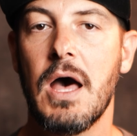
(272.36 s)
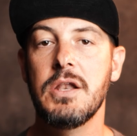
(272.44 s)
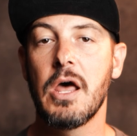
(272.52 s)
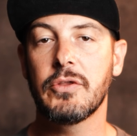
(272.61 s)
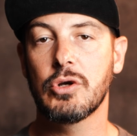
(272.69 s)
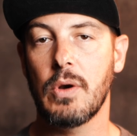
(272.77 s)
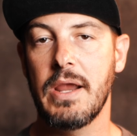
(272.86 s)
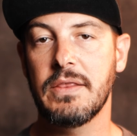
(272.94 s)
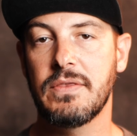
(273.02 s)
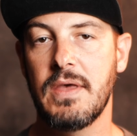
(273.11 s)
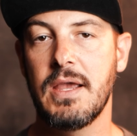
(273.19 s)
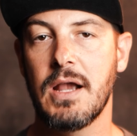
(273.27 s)
Another
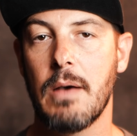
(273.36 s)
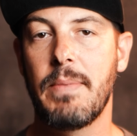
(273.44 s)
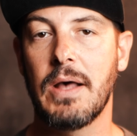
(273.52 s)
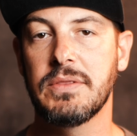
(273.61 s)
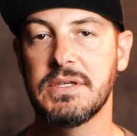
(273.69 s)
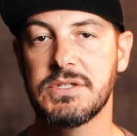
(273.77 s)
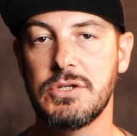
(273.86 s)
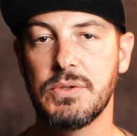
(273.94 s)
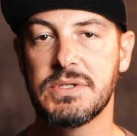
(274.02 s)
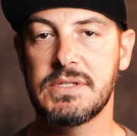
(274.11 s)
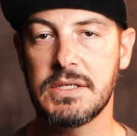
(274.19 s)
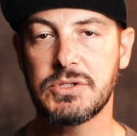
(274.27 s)
great thing about this
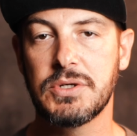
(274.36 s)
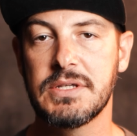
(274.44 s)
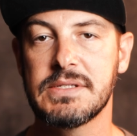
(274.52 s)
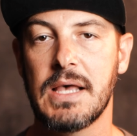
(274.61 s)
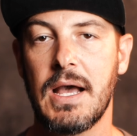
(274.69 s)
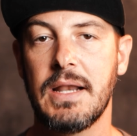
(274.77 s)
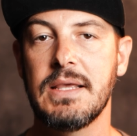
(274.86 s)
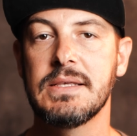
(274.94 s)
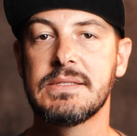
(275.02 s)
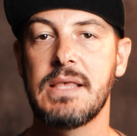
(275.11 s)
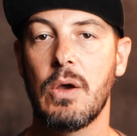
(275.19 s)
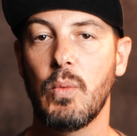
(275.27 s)
new sensor design
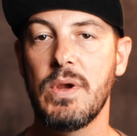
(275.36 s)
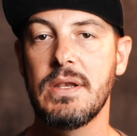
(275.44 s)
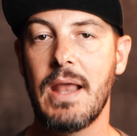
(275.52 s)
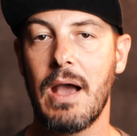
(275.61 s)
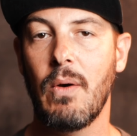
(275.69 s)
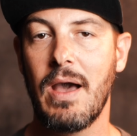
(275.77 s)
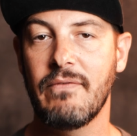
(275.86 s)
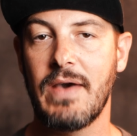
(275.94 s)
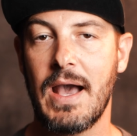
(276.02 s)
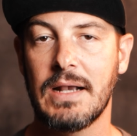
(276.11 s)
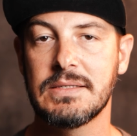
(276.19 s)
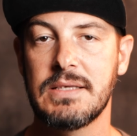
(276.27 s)
is that we now have
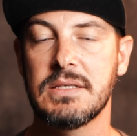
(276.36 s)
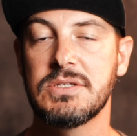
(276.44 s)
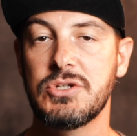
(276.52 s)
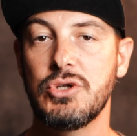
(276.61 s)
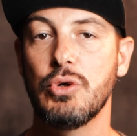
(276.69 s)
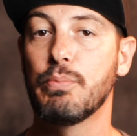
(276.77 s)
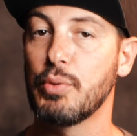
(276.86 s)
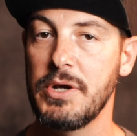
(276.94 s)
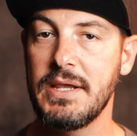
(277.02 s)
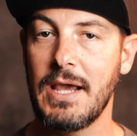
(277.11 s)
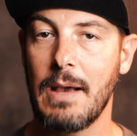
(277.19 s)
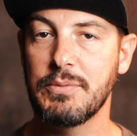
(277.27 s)
access to
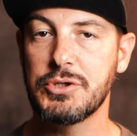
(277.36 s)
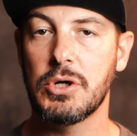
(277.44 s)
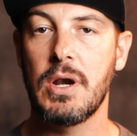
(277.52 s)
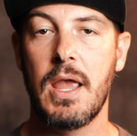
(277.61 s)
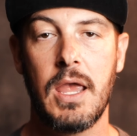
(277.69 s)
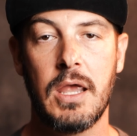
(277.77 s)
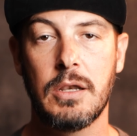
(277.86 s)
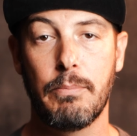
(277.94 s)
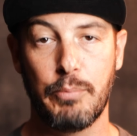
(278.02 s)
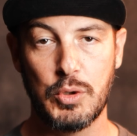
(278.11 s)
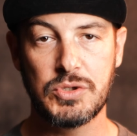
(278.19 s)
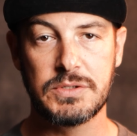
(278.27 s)
pre-capture
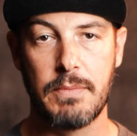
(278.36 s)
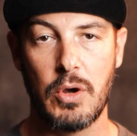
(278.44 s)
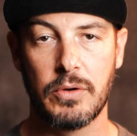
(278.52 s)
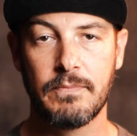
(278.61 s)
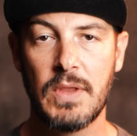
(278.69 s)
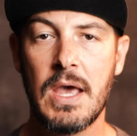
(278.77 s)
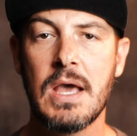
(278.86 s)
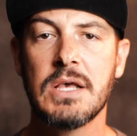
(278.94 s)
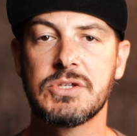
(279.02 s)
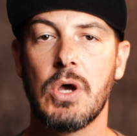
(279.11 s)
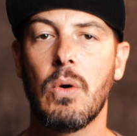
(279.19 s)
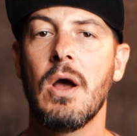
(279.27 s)
and boost mode.
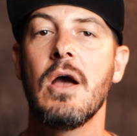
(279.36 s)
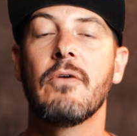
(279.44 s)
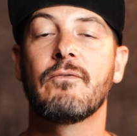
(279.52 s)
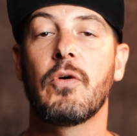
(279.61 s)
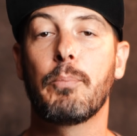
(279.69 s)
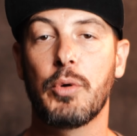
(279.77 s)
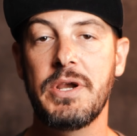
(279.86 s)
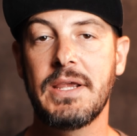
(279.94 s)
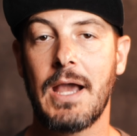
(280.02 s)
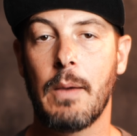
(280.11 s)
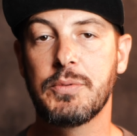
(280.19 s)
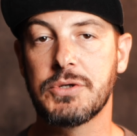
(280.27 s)
So for
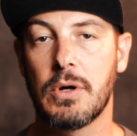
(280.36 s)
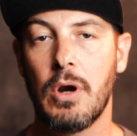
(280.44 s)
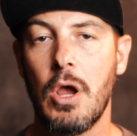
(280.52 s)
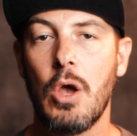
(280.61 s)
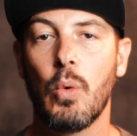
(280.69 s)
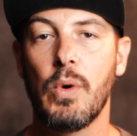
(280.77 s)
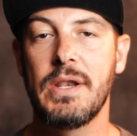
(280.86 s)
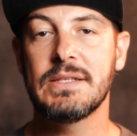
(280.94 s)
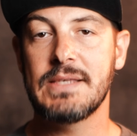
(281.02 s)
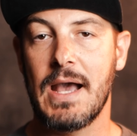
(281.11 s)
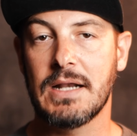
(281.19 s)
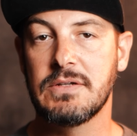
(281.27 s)
pre-capture, when
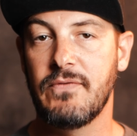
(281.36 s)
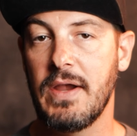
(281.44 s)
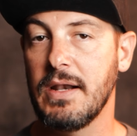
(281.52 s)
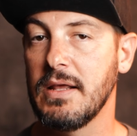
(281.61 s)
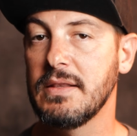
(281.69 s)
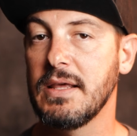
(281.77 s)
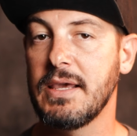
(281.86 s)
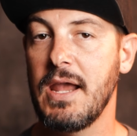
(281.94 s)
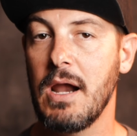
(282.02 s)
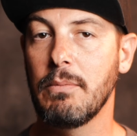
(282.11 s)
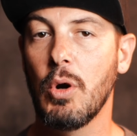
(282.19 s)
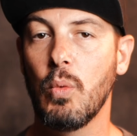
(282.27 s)
it's activated, the
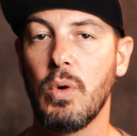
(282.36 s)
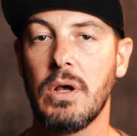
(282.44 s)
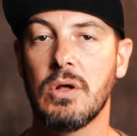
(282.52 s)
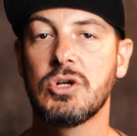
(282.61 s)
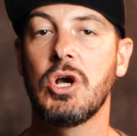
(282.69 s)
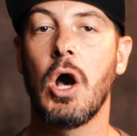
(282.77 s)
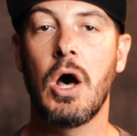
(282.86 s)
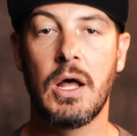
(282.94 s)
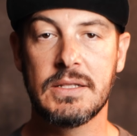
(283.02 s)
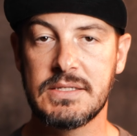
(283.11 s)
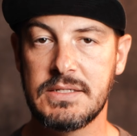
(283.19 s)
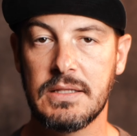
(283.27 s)
camera will
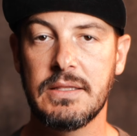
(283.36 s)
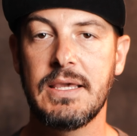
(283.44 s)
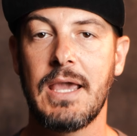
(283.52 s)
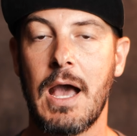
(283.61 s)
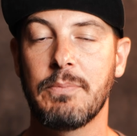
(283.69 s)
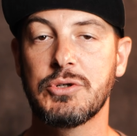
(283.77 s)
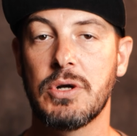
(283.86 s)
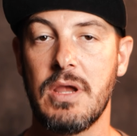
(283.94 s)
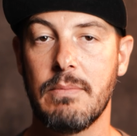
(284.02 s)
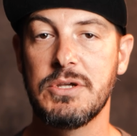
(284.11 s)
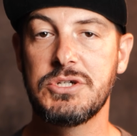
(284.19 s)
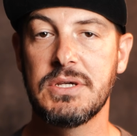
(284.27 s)
constantly capture
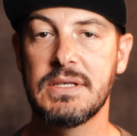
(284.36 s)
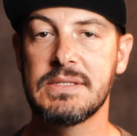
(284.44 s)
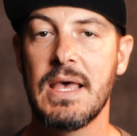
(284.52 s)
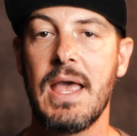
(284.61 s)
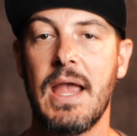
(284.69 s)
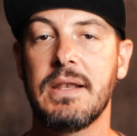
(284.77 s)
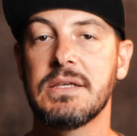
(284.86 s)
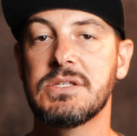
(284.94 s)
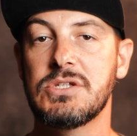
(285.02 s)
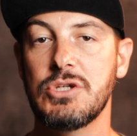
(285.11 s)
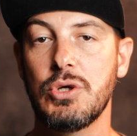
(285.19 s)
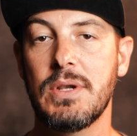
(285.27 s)
images, and as
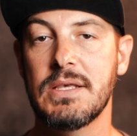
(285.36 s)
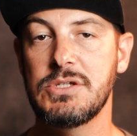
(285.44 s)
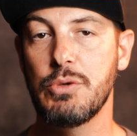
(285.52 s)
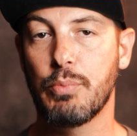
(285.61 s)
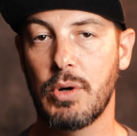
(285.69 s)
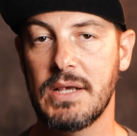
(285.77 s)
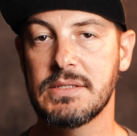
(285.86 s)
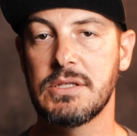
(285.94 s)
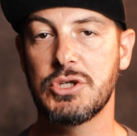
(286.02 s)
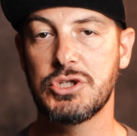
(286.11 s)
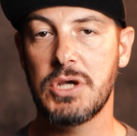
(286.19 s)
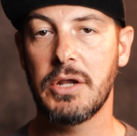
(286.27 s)
soon as you press
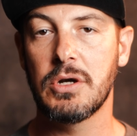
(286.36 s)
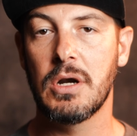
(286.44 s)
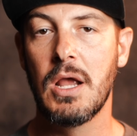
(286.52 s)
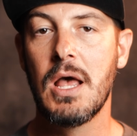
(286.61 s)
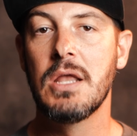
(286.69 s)
the shutter,